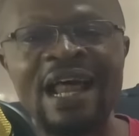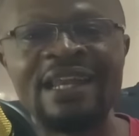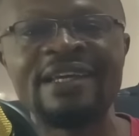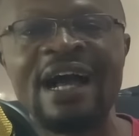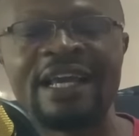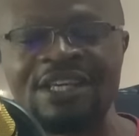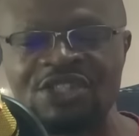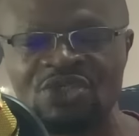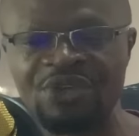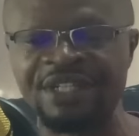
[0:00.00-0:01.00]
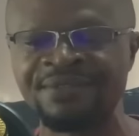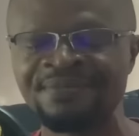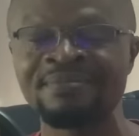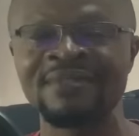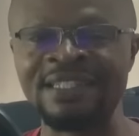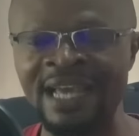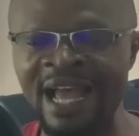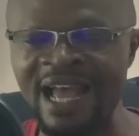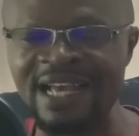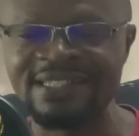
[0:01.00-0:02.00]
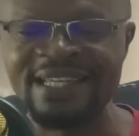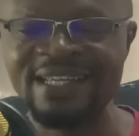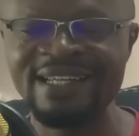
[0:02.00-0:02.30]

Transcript: La Liga history. Yes.